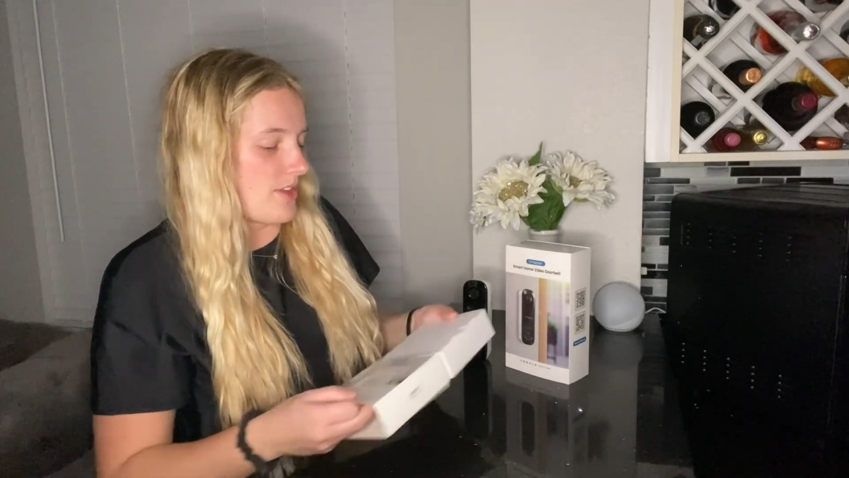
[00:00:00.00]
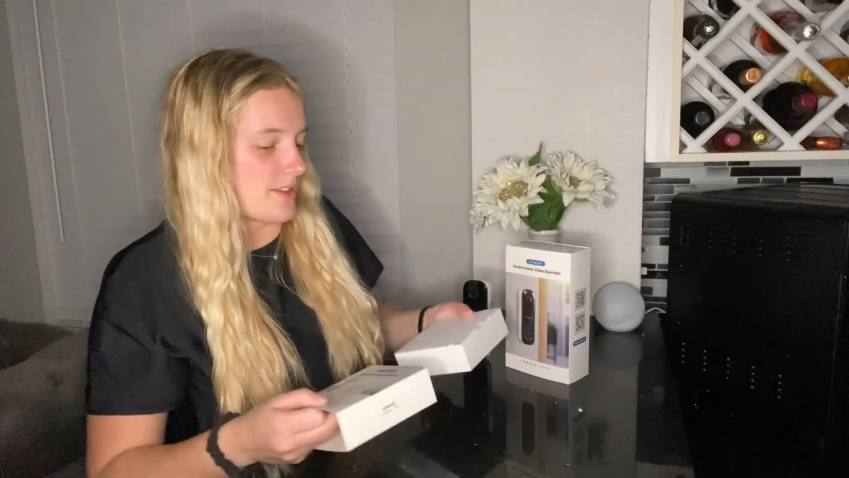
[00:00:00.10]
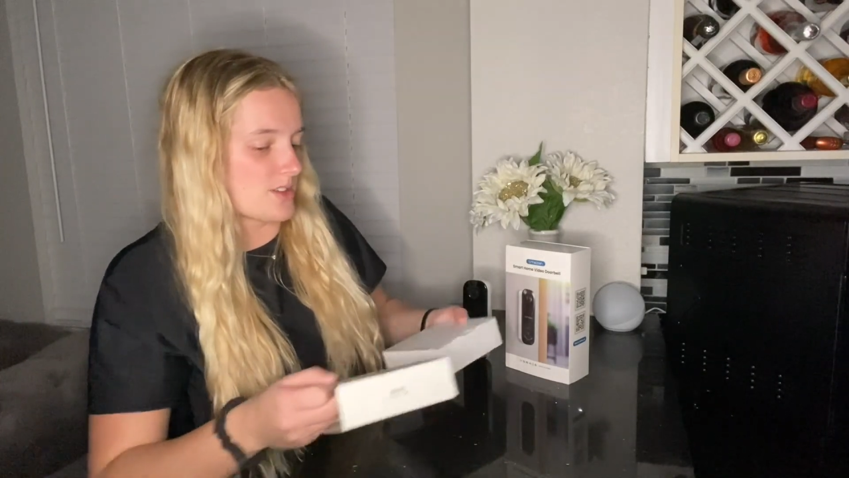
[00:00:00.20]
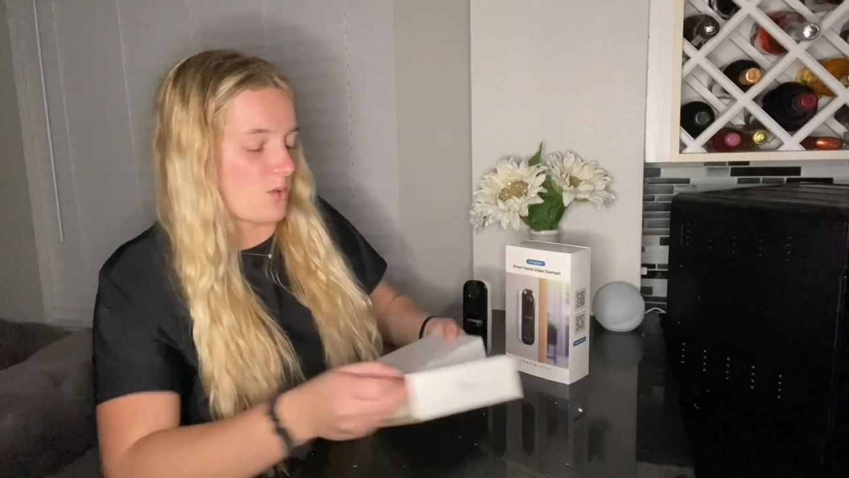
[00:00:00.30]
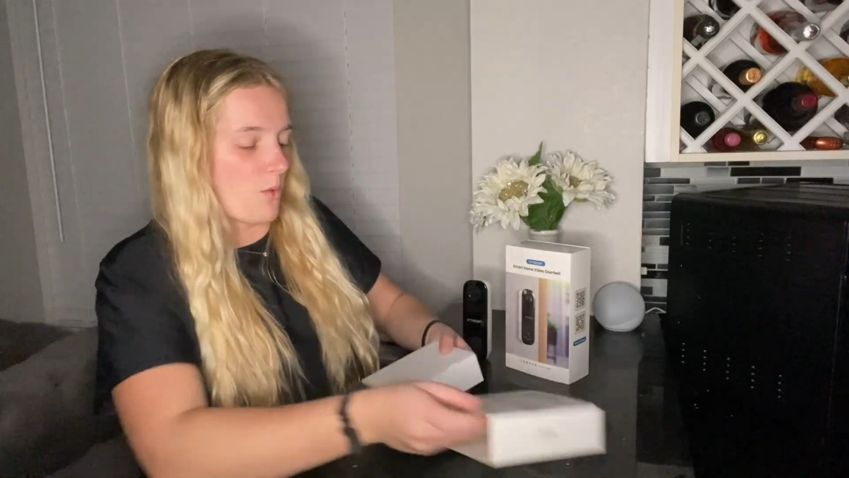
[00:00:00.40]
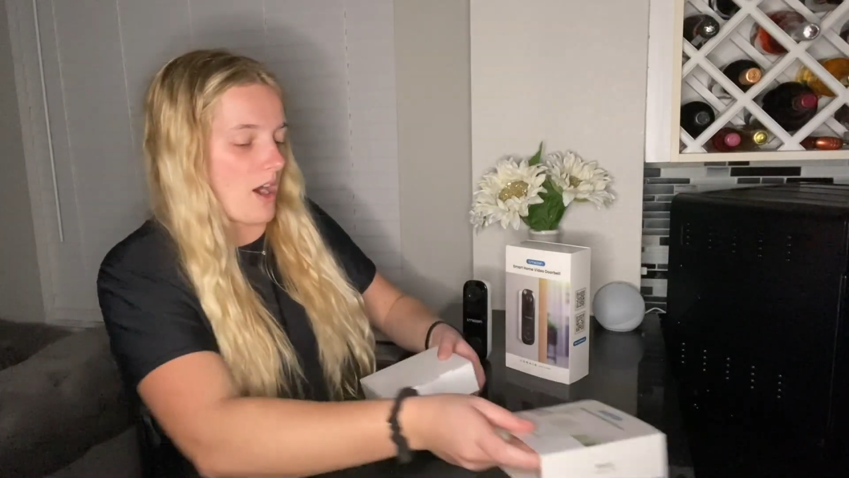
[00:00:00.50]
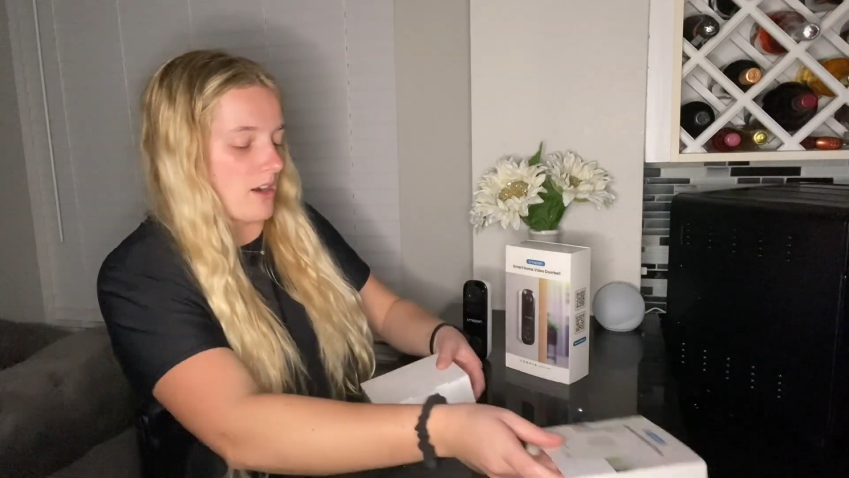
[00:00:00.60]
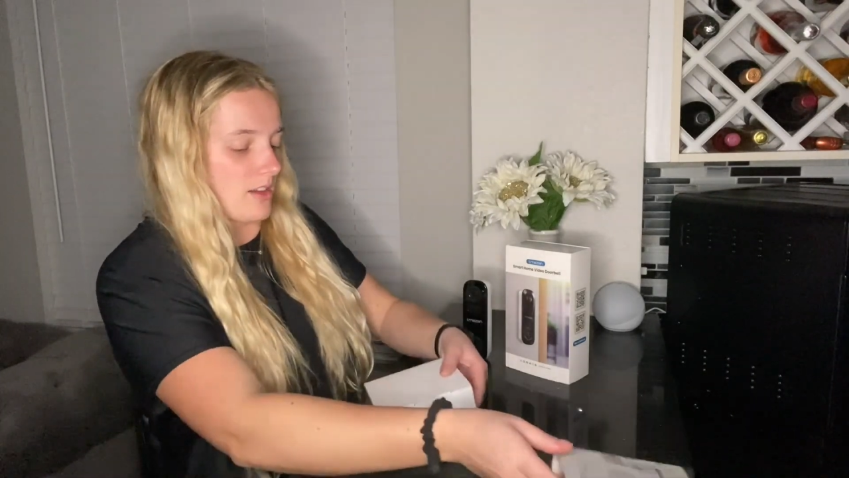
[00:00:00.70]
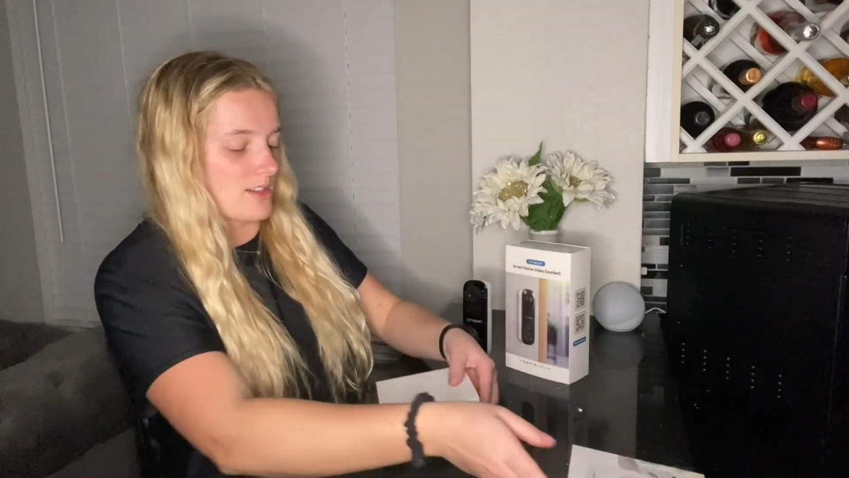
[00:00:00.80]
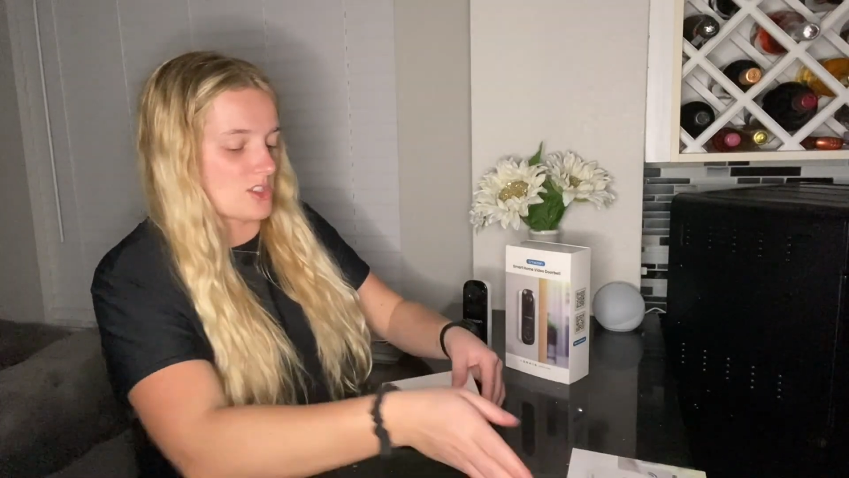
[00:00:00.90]
this
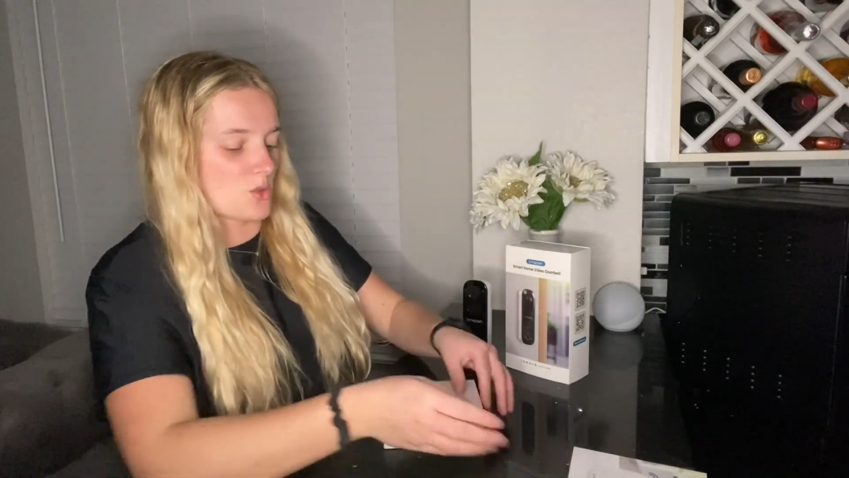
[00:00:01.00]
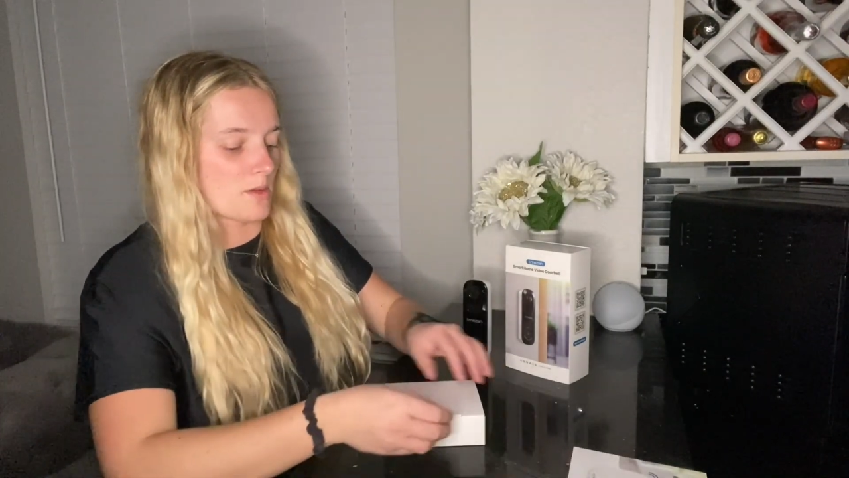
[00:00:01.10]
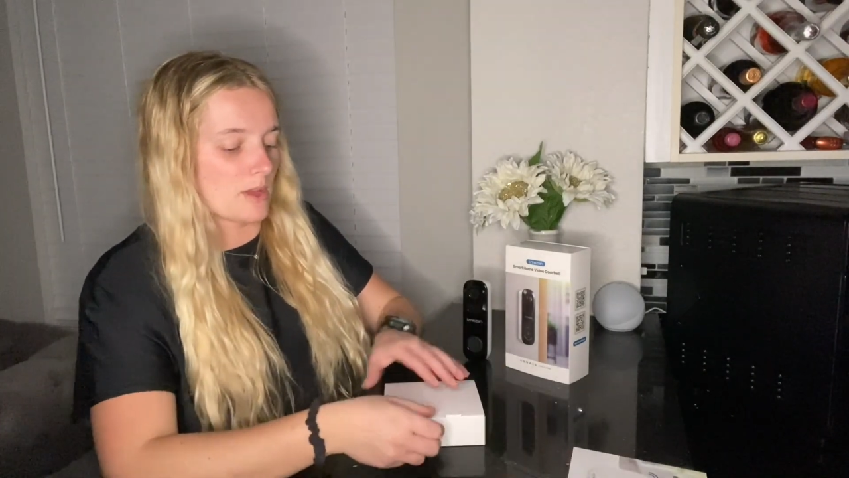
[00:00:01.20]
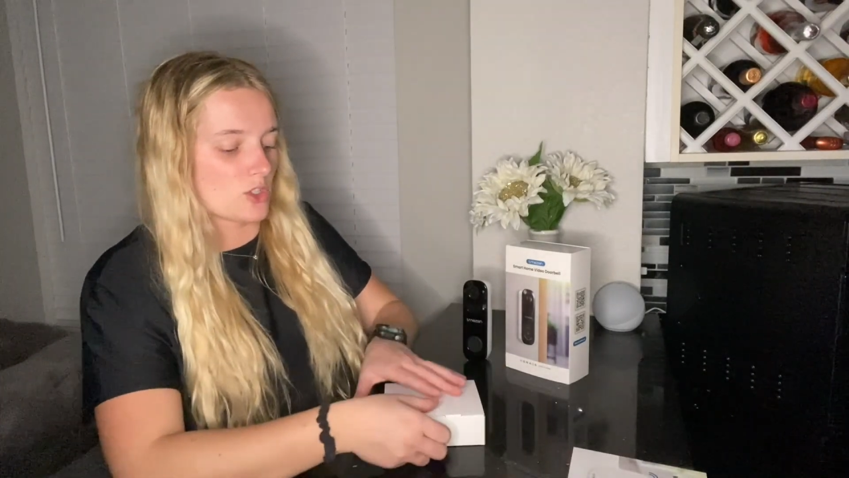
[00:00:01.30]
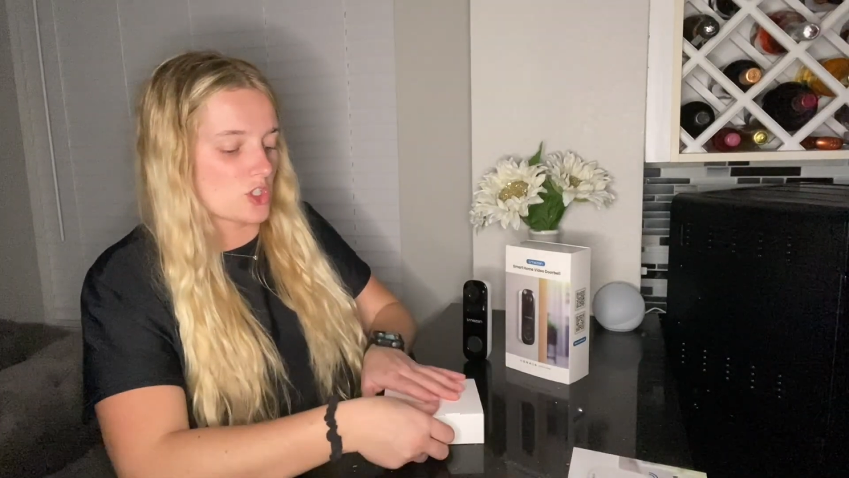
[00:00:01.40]
wireless doorbell